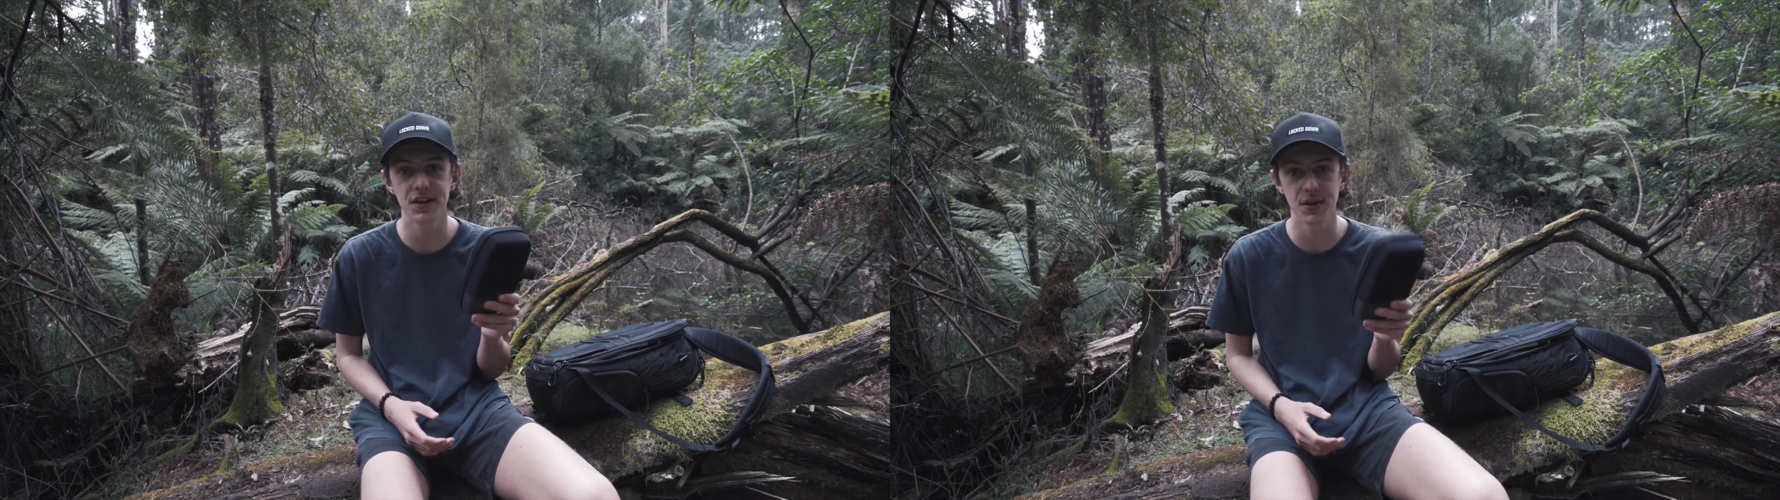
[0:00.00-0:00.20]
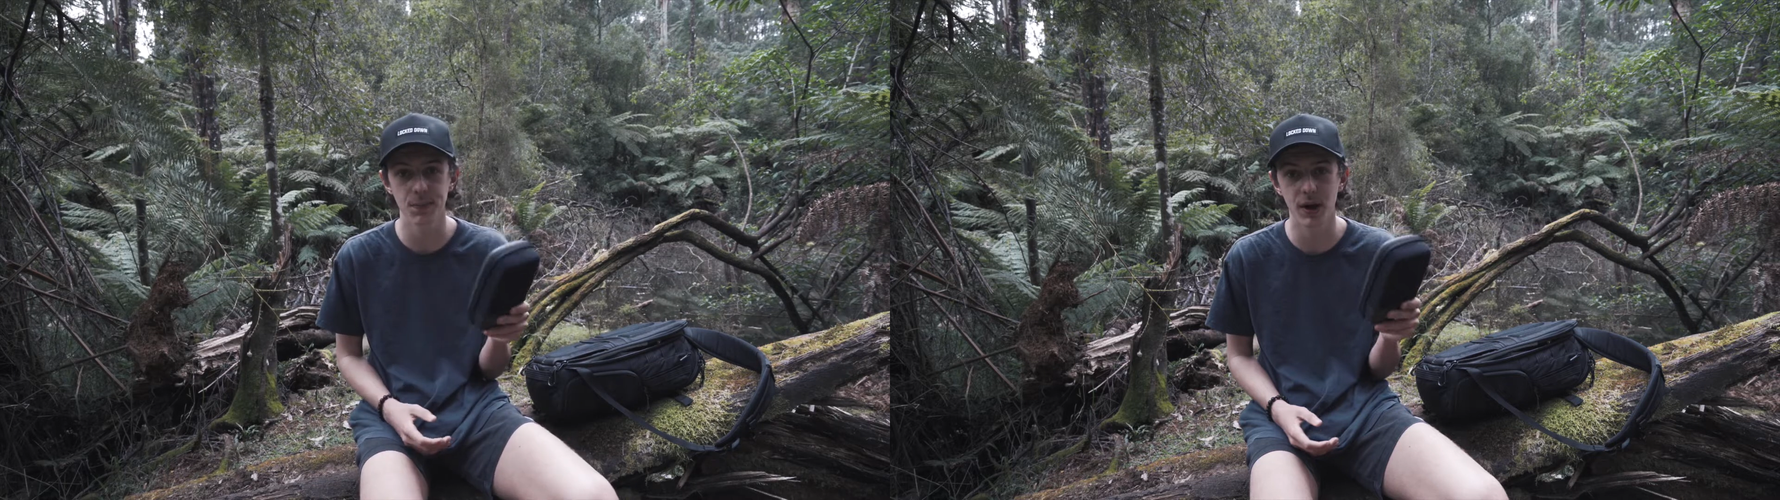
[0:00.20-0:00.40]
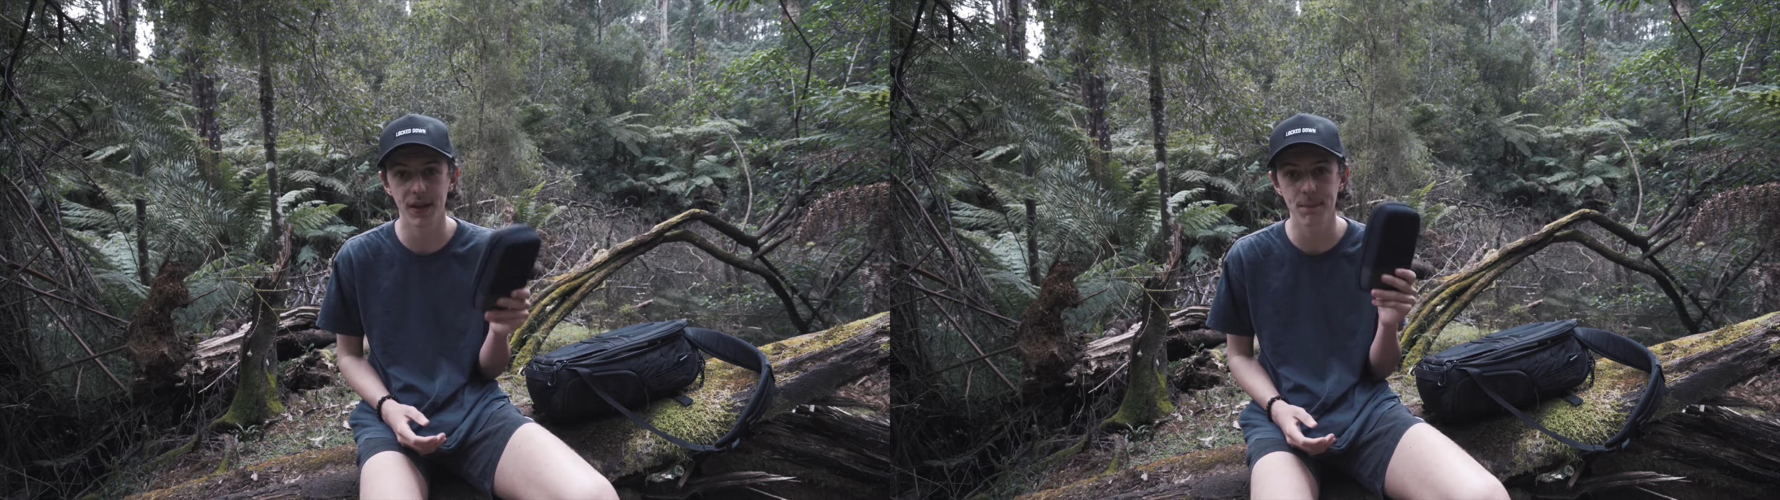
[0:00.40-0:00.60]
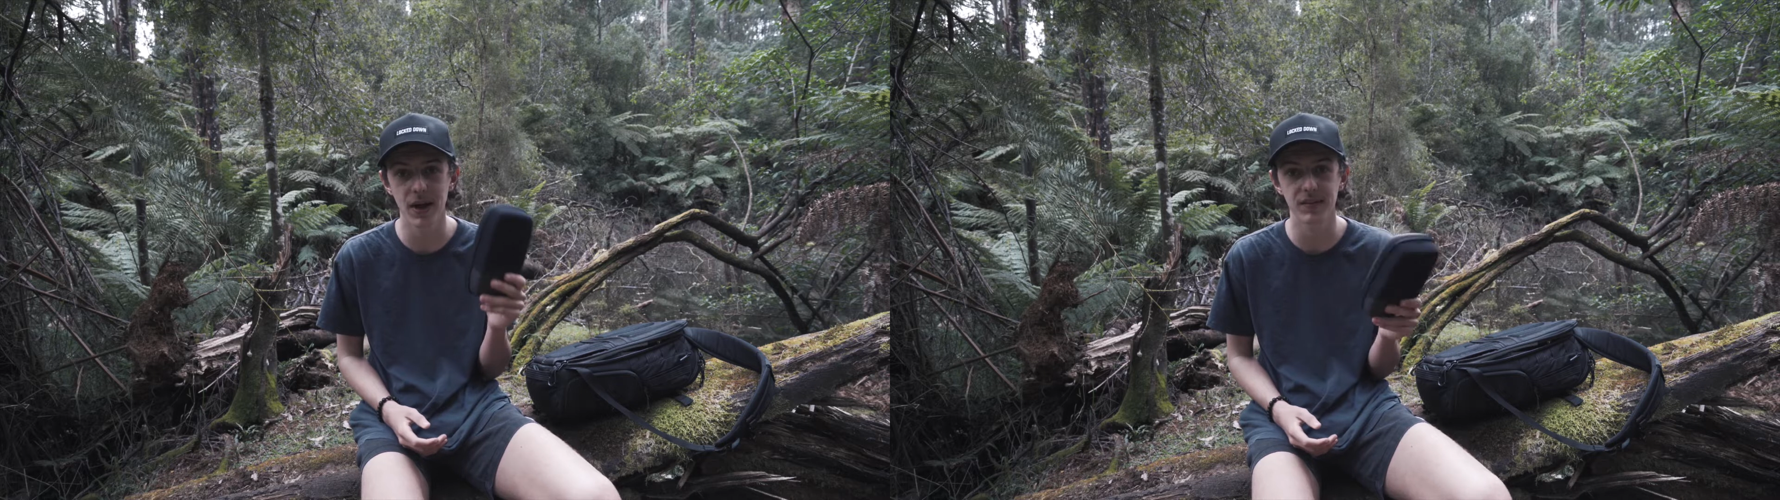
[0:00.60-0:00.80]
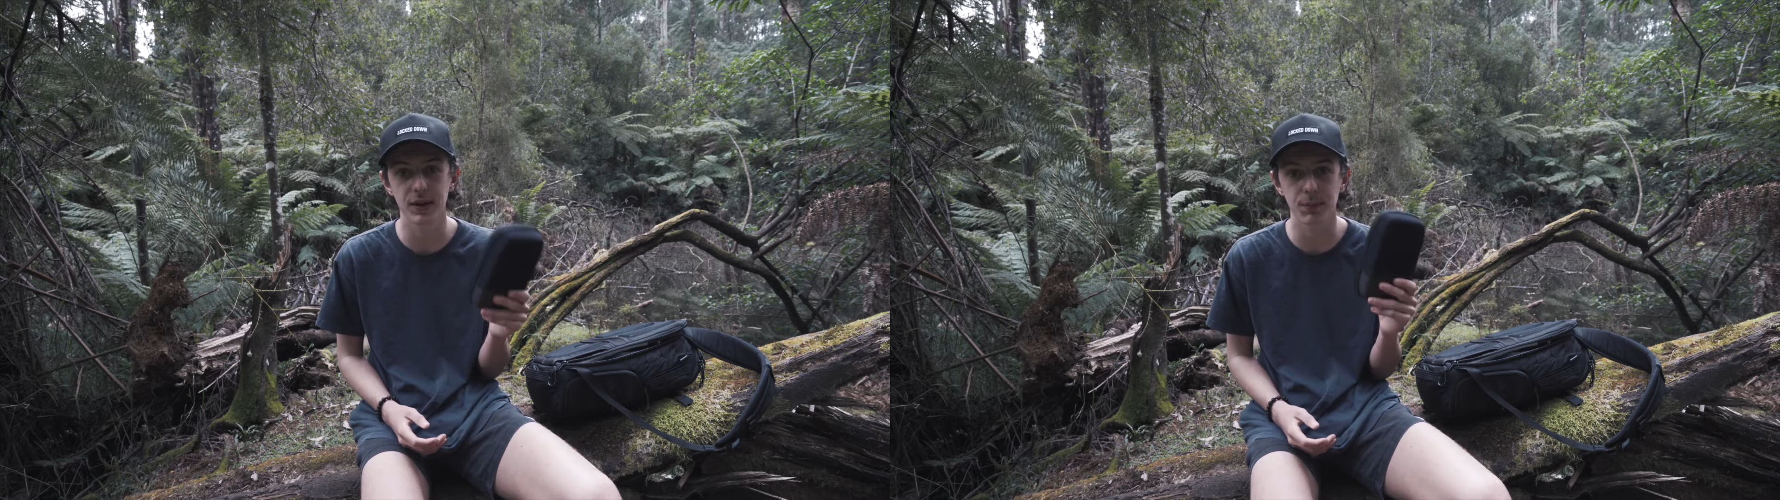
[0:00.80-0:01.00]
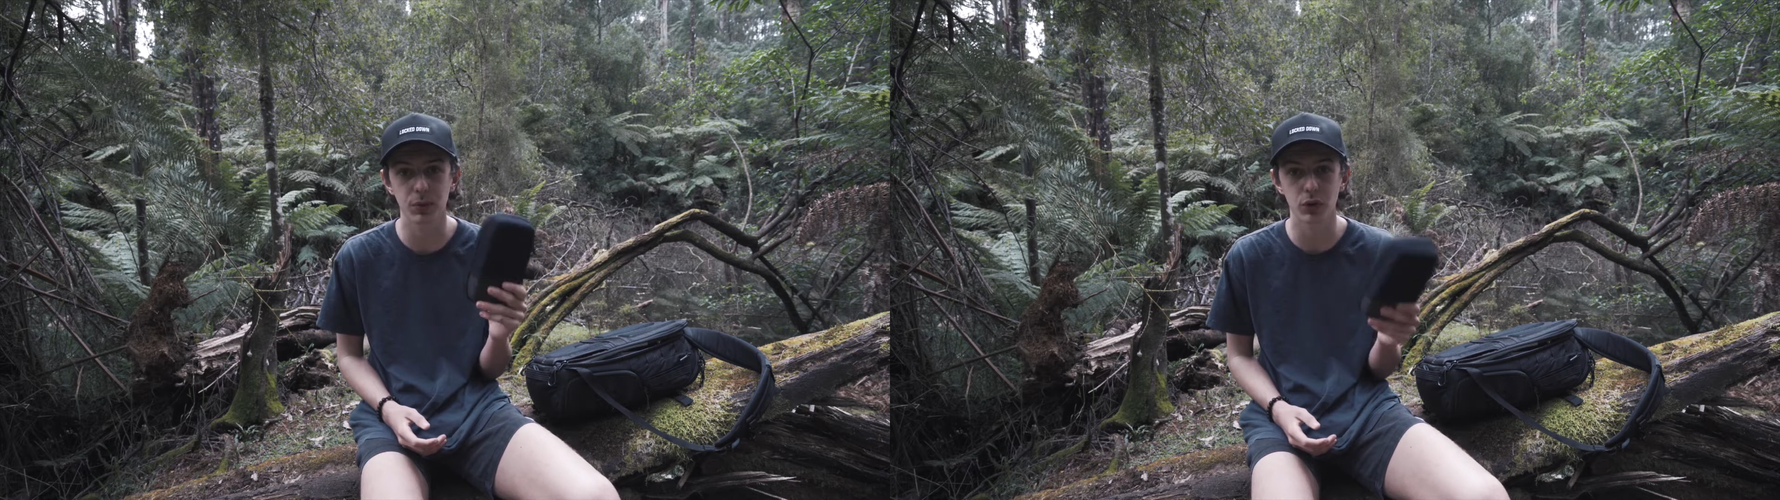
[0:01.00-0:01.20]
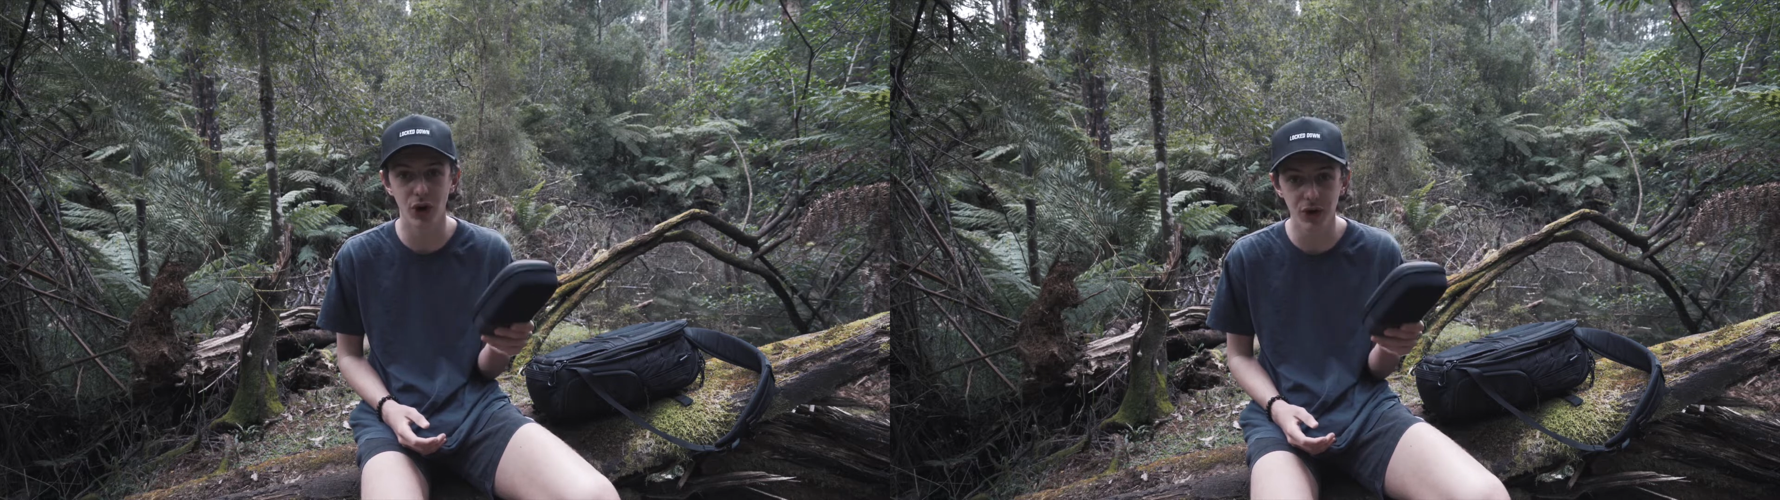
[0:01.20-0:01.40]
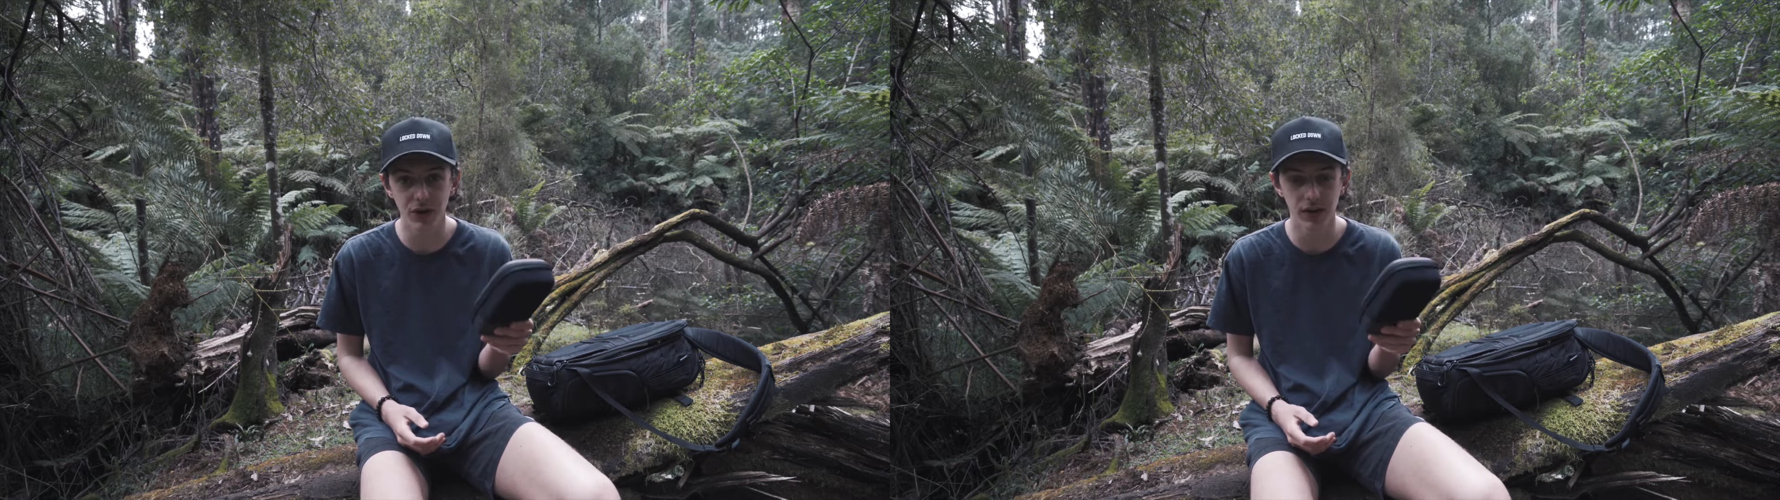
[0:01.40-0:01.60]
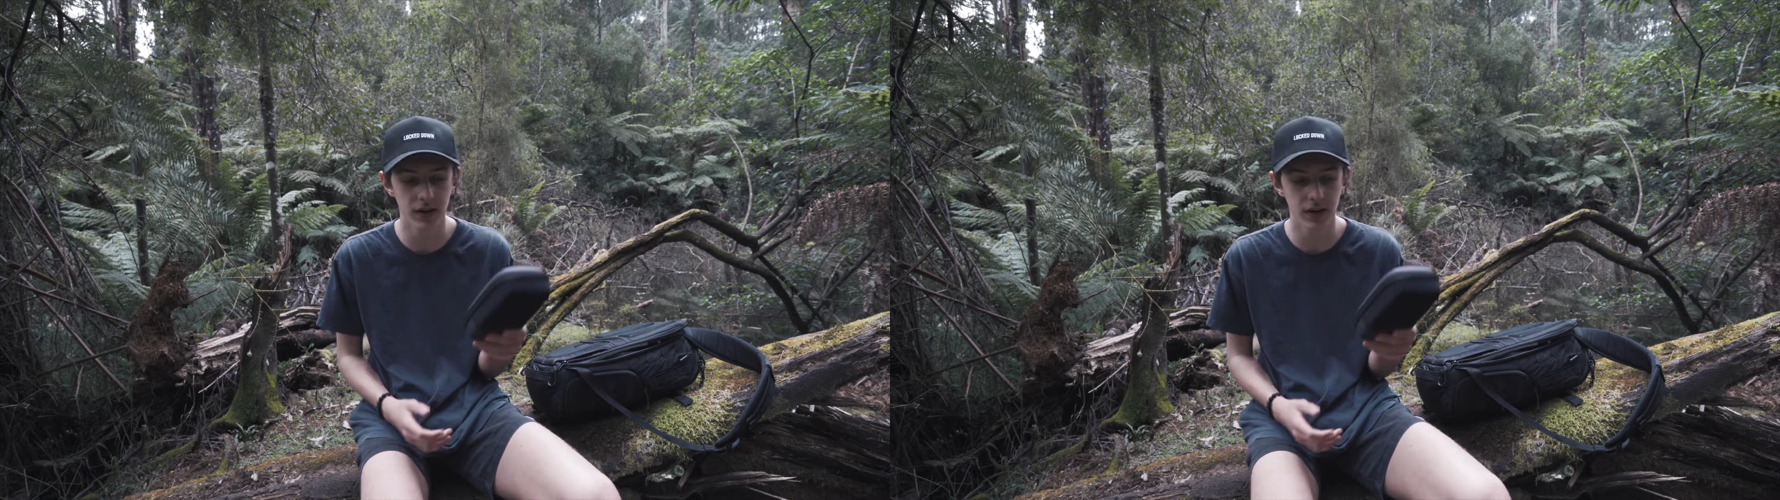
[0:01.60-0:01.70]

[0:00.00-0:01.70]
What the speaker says: didn't buy the Mavic Pro.